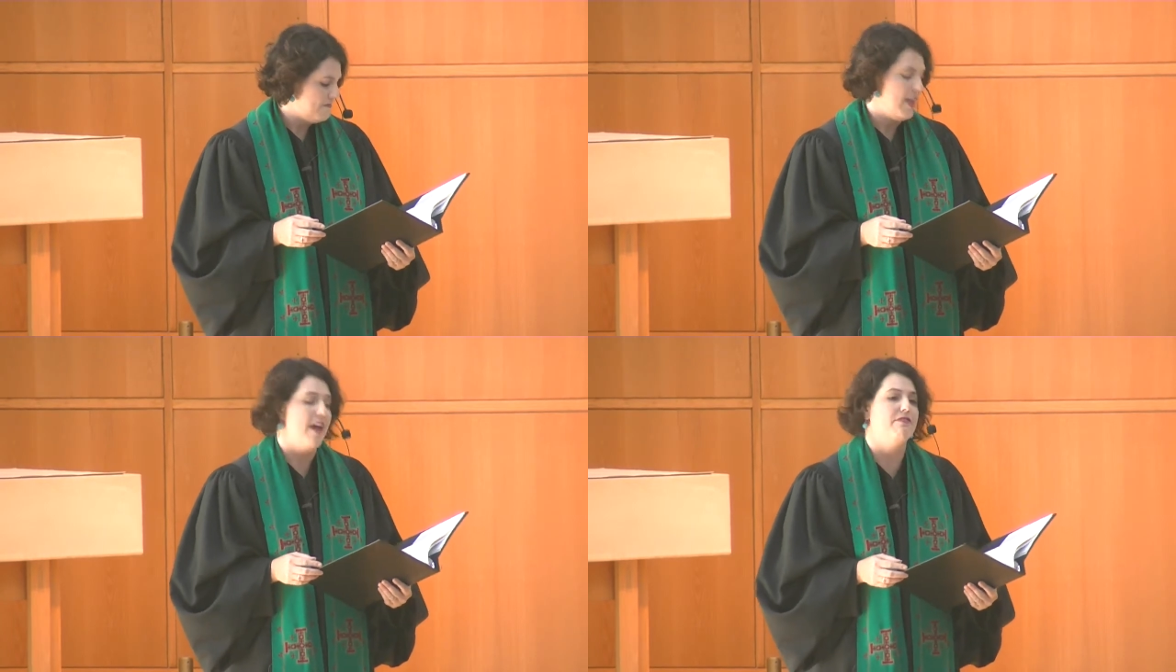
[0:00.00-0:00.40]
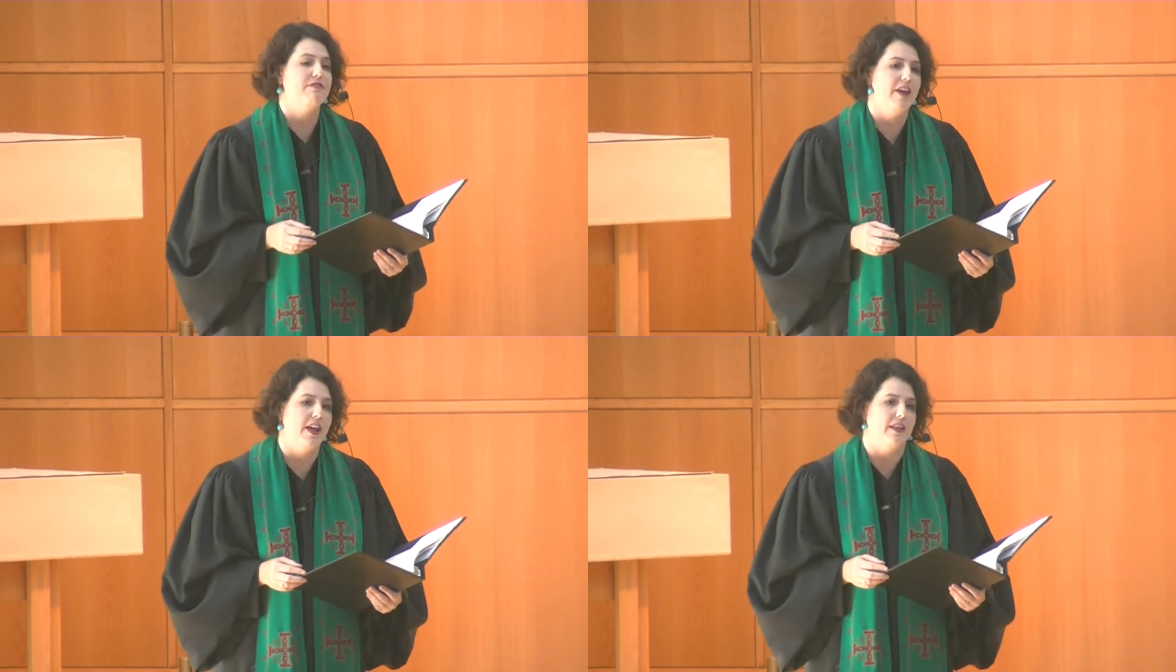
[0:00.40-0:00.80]
Have
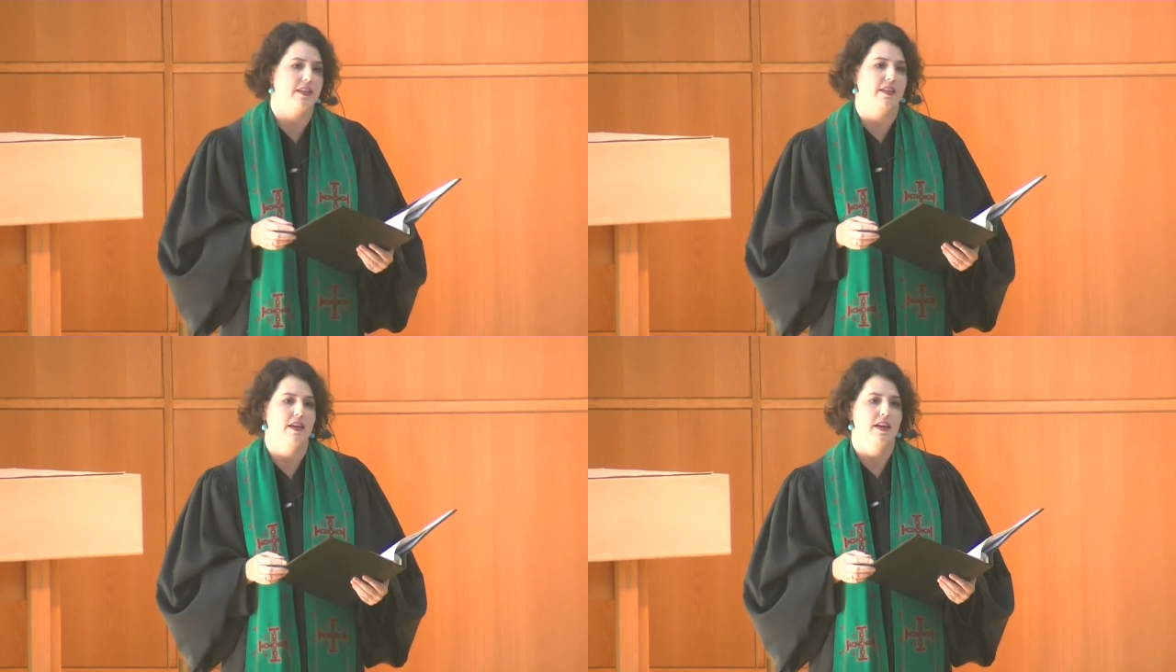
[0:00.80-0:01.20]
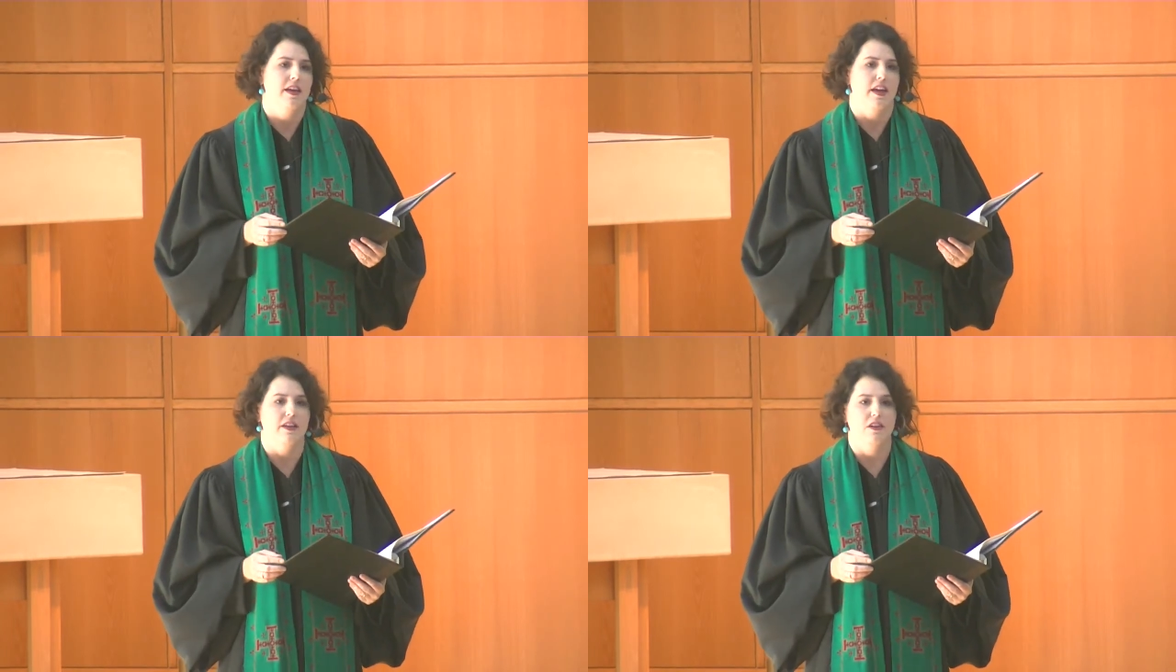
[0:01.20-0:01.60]

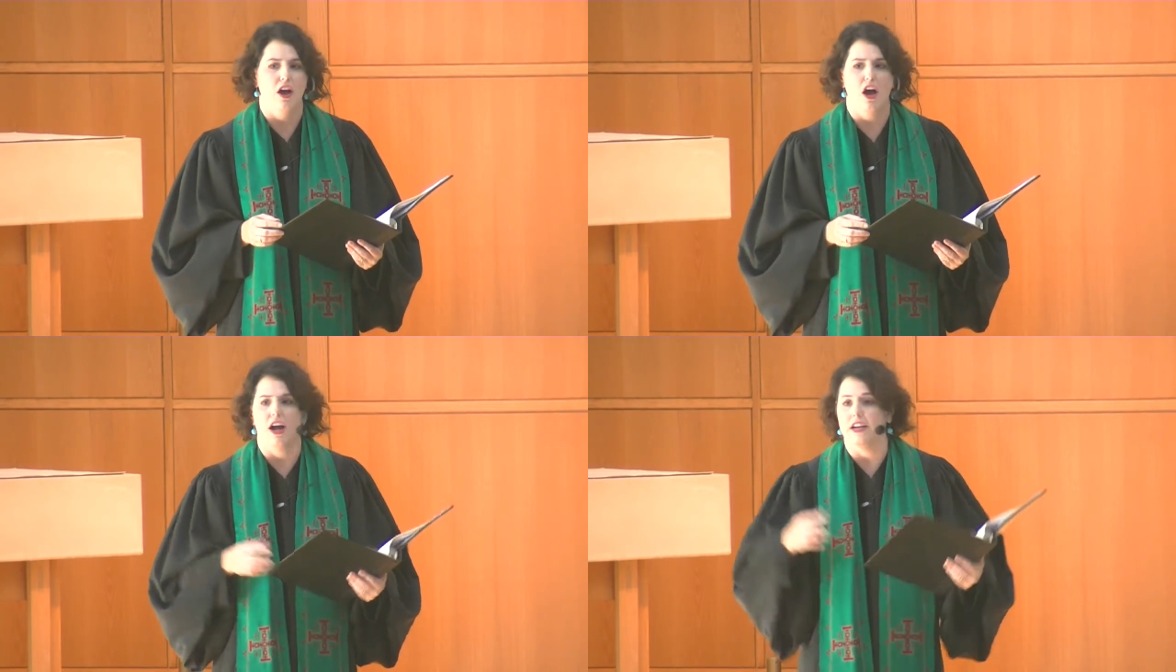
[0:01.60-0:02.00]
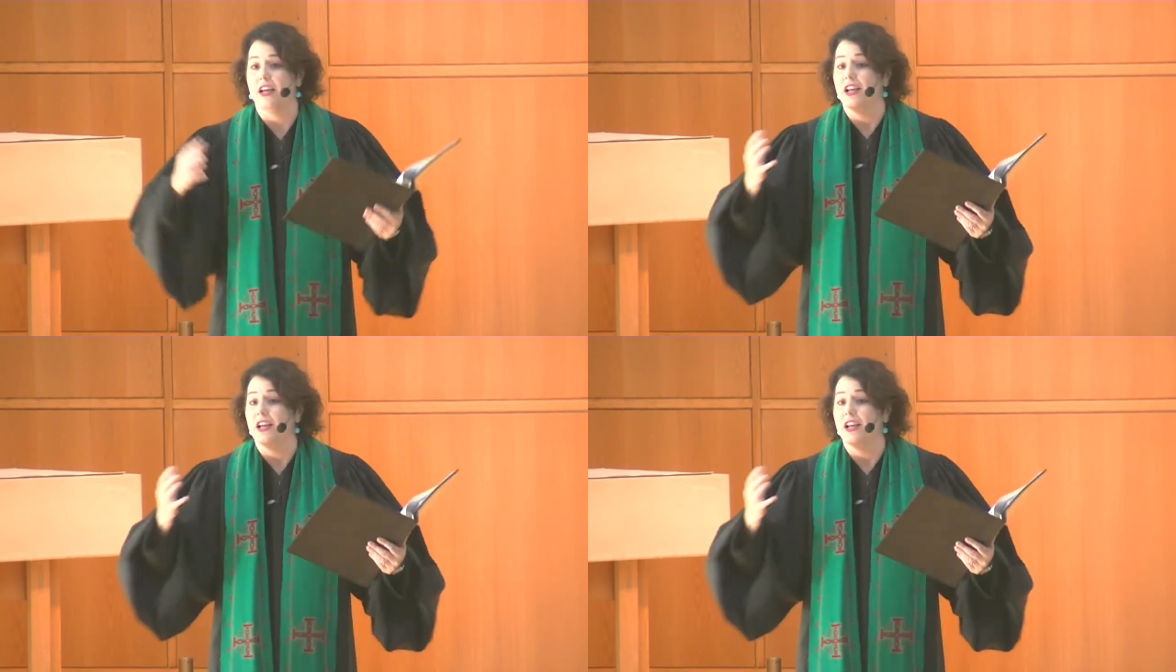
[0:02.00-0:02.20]
faith in God.